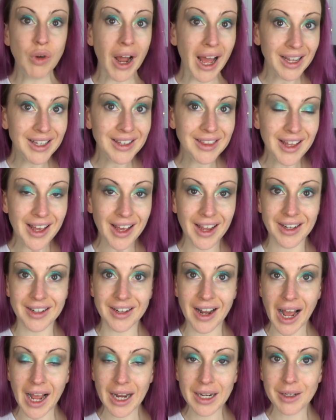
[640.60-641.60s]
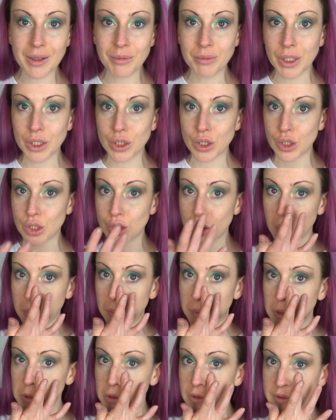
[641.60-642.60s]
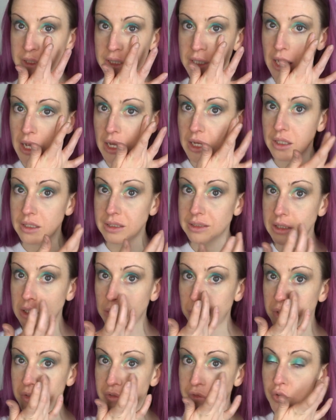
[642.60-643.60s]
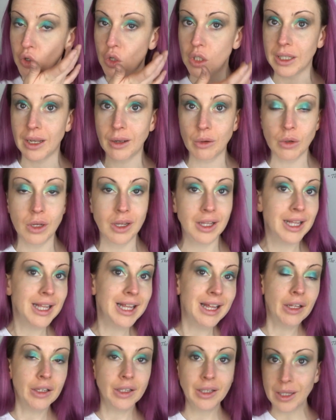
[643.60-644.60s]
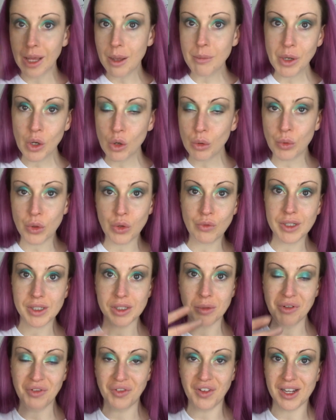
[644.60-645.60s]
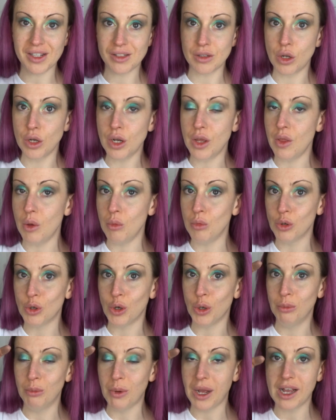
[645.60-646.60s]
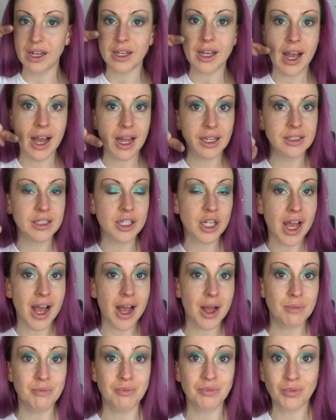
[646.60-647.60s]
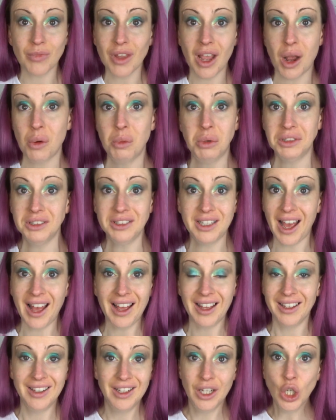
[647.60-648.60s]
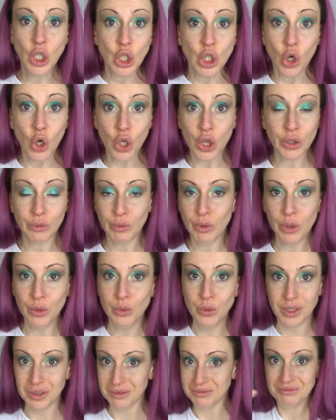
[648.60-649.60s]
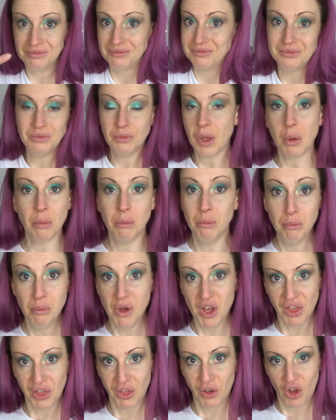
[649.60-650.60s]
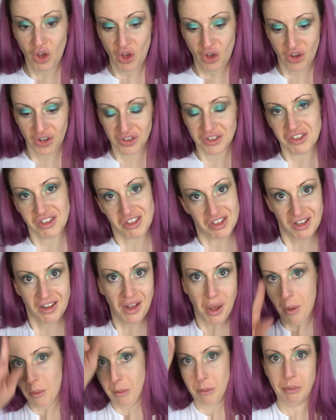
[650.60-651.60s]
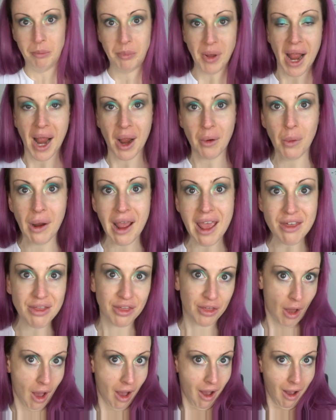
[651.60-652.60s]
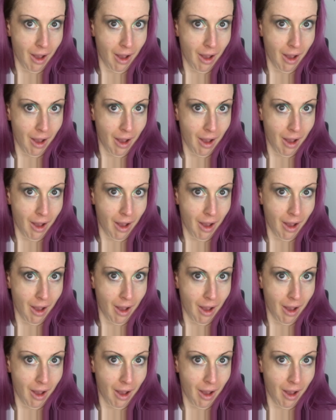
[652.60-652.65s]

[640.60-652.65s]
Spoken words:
Right then, I am super loving that. Little bit of fallout. Let me go and put the rest of my face on and then we'll come back and I will, yeah, go through my thoughts. Bear with.